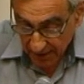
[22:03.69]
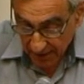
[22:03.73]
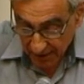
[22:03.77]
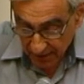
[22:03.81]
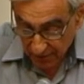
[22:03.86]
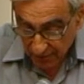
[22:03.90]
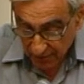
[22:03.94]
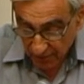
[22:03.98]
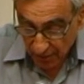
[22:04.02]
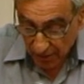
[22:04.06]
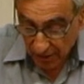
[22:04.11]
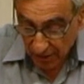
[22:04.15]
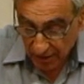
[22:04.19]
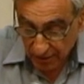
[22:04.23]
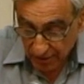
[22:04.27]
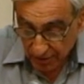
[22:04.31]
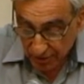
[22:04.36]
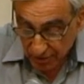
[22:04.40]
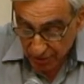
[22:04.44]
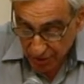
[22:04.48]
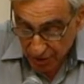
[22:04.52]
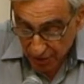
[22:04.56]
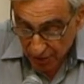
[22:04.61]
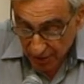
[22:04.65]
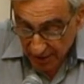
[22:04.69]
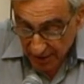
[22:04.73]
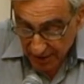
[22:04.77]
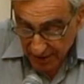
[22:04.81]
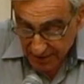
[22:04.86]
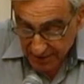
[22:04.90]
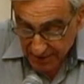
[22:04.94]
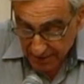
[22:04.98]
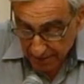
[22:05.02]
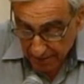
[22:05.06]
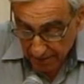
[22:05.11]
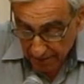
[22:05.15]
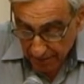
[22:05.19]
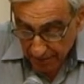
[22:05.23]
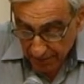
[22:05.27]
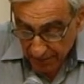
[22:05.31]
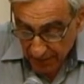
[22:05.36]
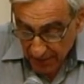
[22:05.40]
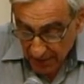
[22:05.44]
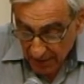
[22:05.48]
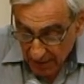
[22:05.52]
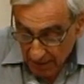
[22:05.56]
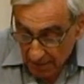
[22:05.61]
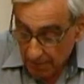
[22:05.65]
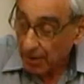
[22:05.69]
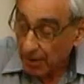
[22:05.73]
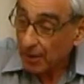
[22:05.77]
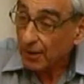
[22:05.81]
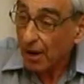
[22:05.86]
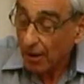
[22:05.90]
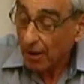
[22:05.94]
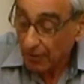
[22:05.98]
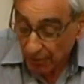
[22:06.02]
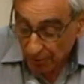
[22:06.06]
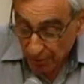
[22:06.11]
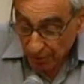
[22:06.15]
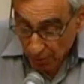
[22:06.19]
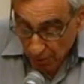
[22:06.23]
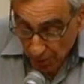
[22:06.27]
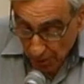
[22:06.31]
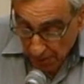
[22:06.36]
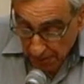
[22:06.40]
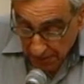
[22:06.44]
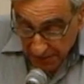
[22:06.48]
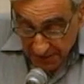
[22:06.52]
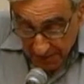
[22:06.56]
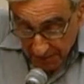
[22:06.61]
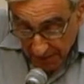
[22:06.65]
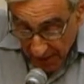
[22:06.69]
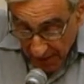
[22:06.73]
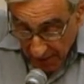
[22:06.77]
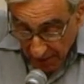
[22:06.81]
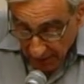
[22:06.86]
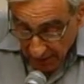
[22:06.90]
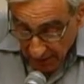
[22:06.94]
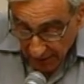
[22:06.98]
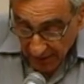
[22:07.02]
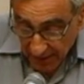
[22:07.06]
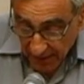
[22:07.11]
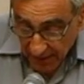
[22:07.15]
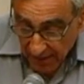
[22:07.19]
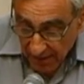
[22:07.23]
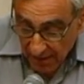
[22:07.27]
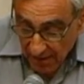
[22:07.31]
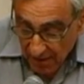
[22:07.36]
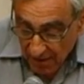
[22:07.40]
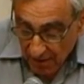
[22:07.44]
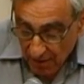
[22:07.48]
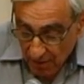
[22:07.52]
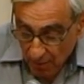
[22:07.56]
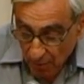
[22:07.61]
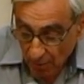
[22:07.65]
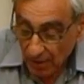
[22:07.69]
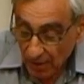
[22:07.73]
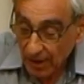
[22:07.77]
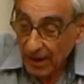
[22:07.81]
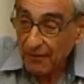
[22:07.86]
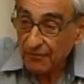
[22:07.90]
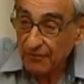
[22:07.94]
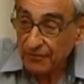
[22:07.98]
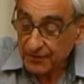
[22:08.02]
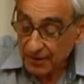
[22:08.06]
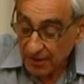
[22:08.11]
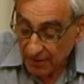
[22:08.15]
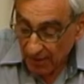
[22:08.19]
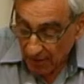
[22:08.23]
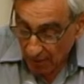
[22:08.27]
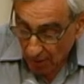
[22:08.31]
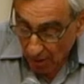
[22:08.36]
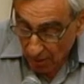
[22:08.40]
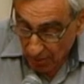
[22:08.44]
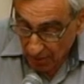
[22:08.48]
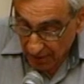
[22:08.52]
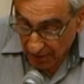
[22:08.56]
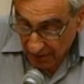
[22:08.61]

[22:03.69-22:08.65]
converted to Judaism, but other groups apparently were left to their own